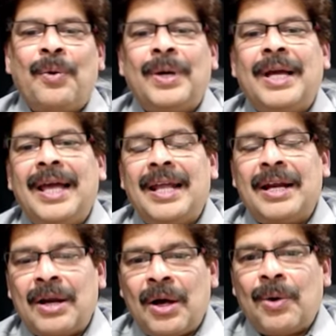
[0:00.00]
Okay,
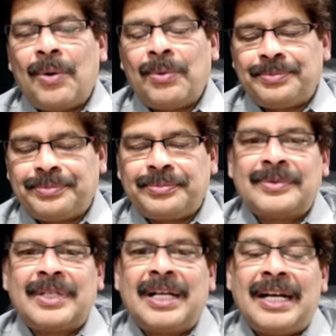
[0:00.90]
now
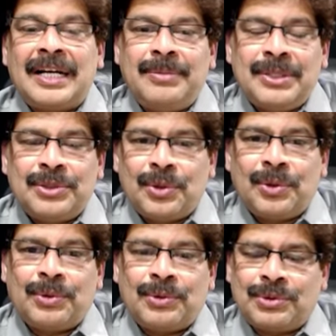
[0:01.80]
let me
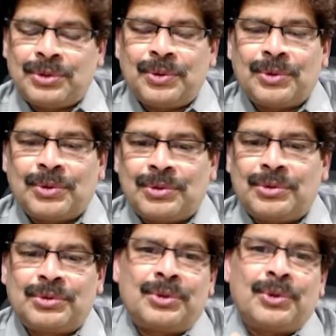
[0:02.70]

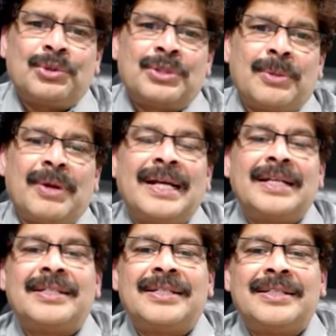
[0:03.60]
throw some
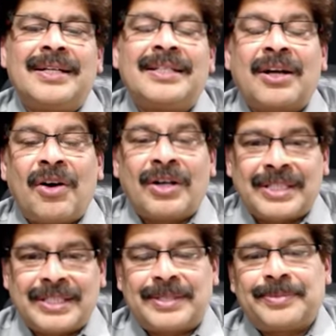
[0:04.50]
light on the
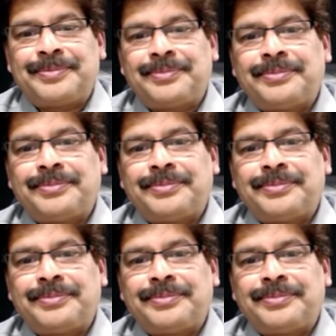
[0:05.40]
causes.